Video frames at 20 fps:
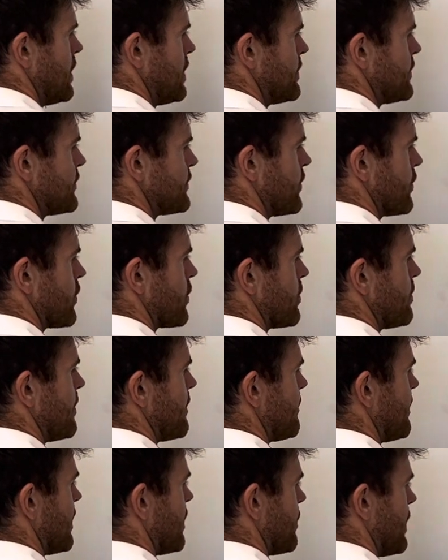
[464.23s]
Circle
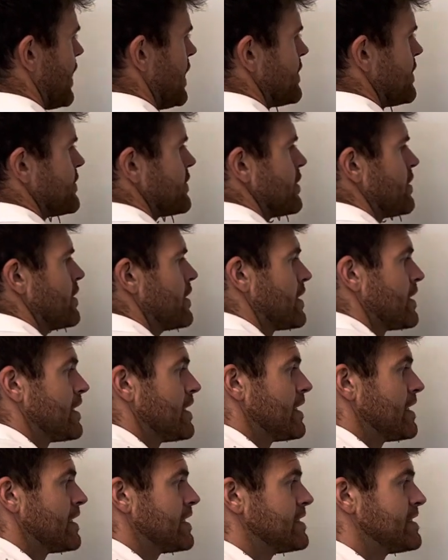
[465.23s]
my final answer.
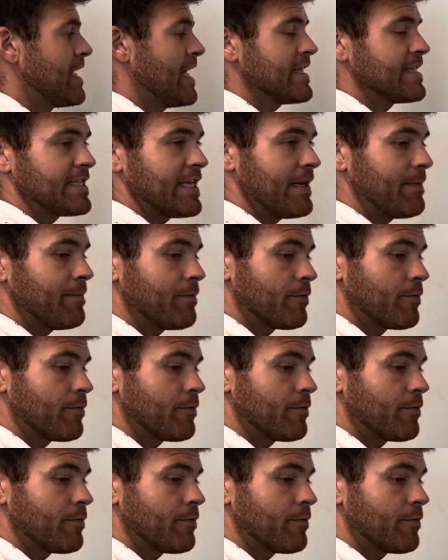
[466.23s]
Does that seem